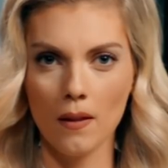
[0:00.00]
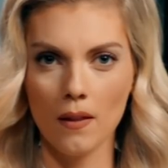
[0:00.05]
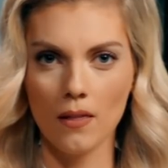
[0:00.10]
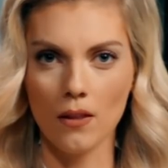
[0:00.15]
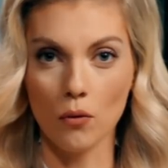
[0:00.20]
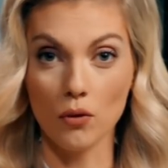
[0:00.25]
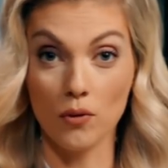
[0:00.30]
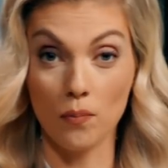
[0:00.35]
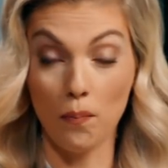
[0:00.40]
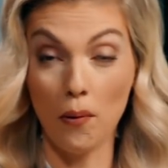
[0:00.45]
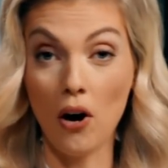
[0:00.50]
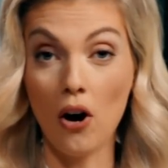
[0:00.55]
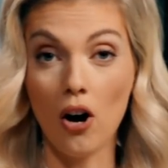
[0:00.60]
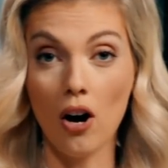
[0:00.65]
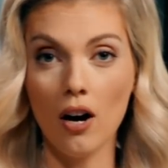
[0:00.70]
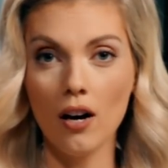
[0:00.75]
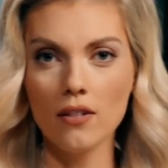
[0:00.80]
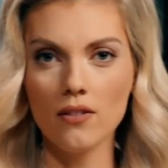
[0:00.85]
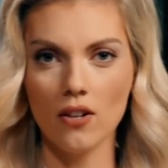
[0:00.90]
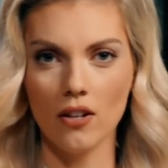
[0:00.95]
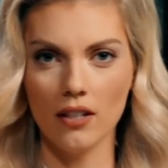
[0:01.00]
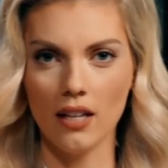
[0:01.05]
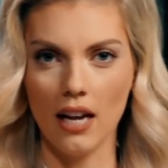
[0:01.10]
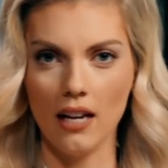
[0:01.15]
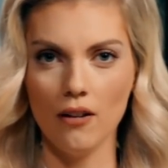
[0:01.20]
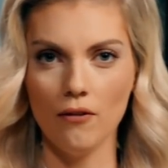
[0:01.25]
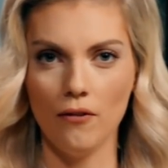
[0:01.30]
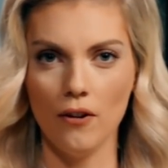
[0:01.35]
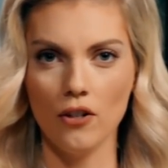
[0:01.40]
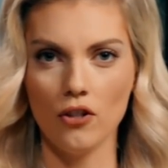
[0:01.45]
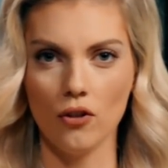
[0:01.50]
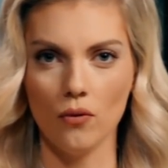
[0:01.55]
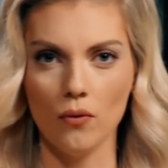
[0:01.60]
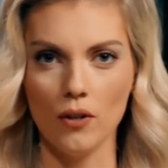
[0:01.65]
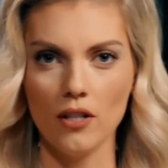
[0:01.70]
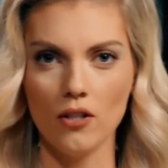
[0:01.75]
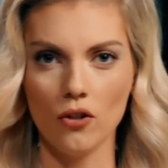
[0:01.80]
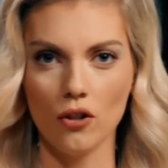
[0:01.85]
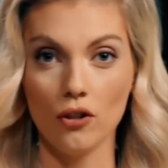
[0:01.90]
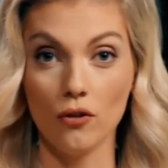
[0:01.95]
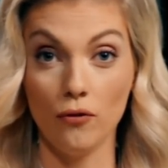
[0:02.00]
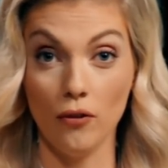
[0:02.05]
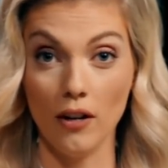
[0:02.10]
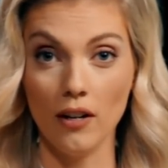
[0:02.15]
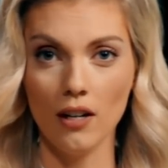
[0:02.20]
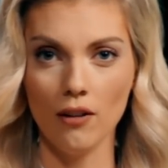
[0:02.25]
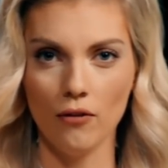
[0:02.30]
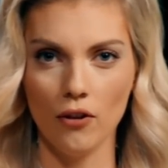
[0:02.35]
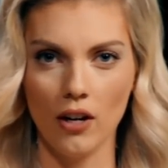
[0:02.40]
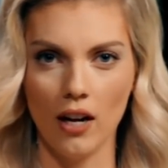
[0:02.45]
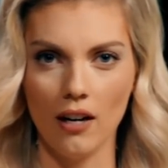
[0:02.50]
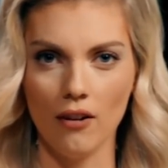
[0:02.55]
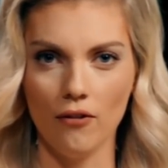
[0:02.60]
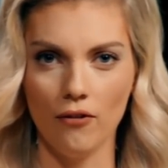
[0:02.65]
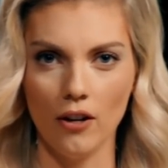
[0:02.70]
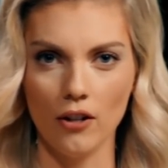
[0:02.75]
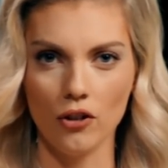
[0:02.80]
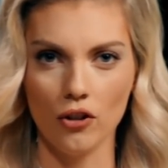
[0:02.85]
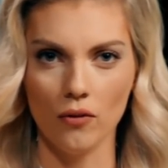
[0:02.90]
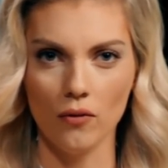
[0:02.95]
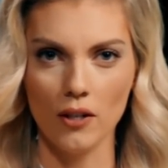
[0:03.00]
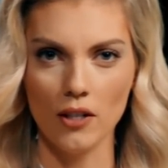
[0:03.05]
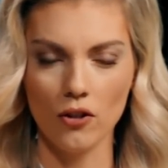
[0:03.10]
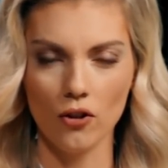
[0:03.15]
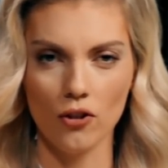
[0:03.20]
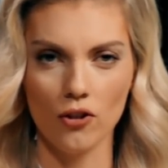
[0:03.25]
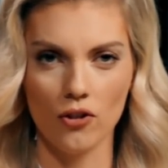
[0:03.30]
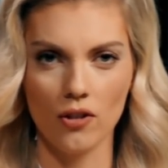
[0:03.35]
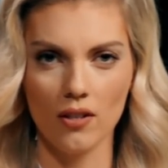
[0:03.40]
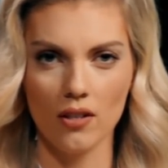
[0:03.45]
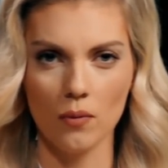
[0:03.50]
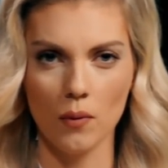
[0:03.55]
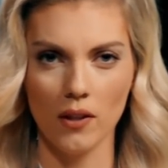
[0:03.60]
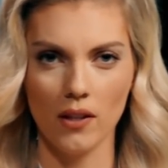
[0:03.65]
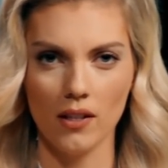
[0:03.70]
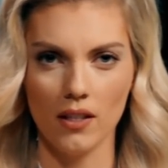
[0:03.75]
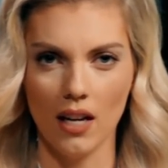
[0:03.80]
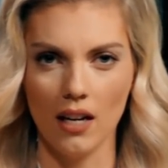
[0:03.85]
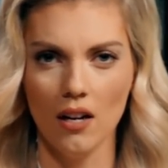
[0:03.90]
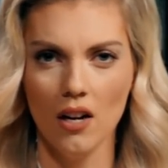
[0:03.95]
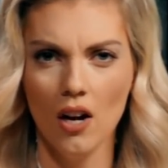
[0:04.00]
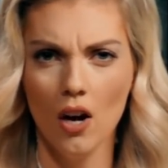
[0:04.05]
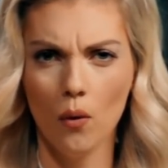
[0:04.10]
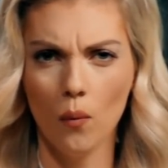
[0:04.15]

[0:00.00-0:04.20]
There was pause on gain-of-function research, funding for gain-of-function research. This is what they said.